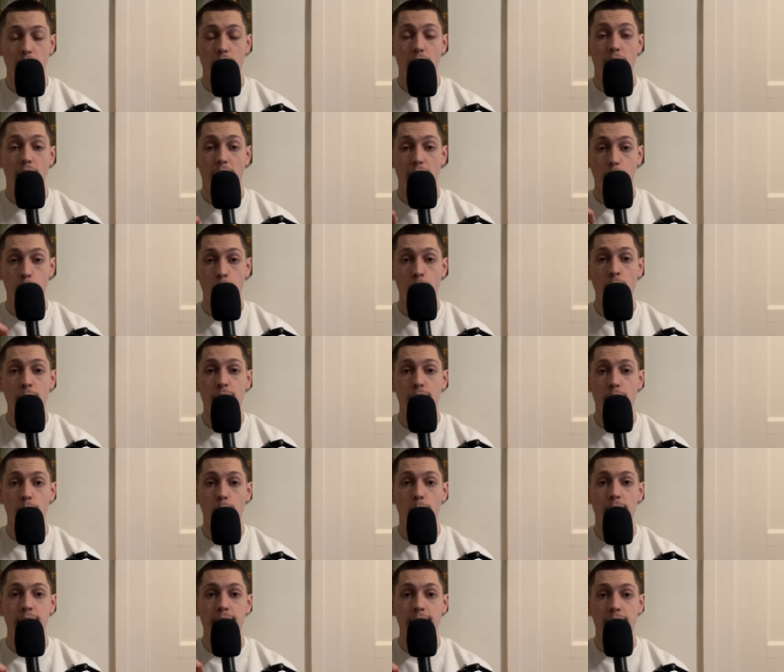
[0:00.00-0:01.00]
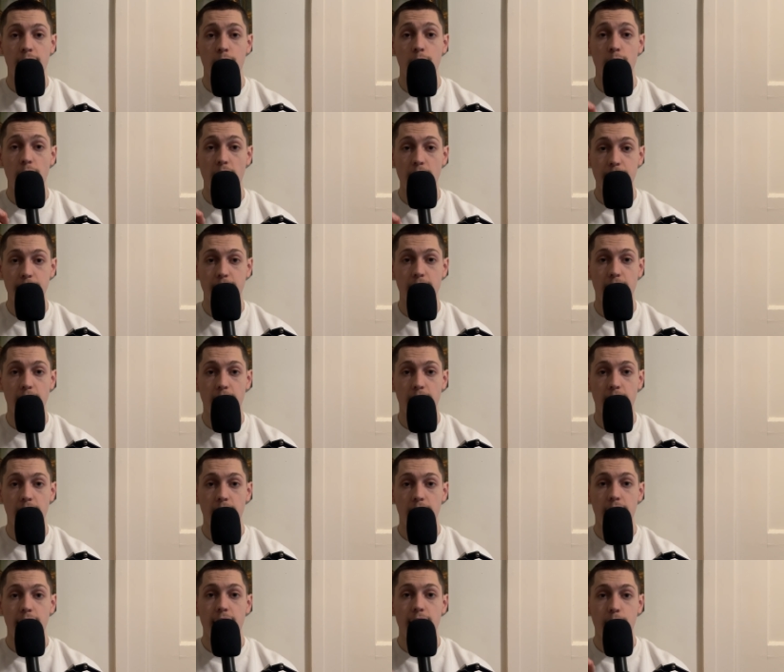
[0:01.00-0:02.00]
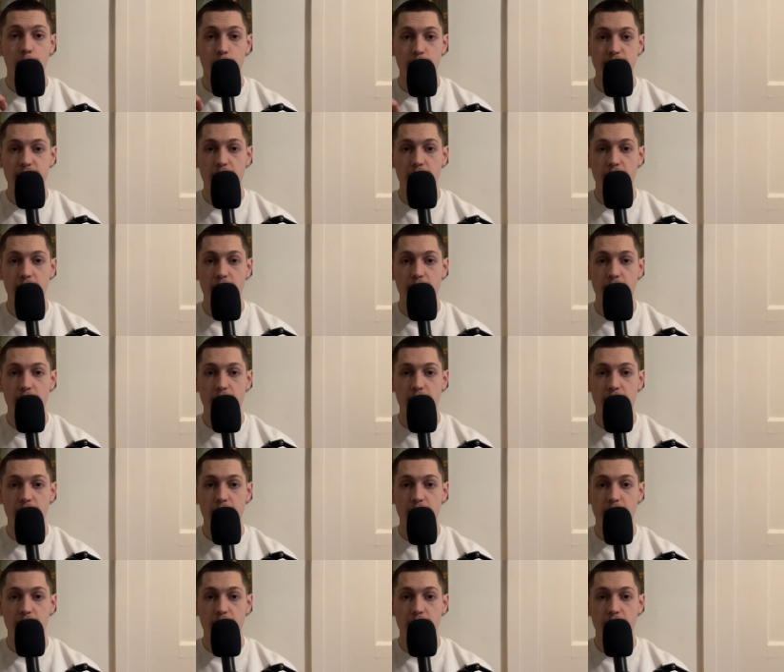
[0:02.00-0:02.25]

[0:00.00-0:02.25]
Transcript: However, when they arrived there, it was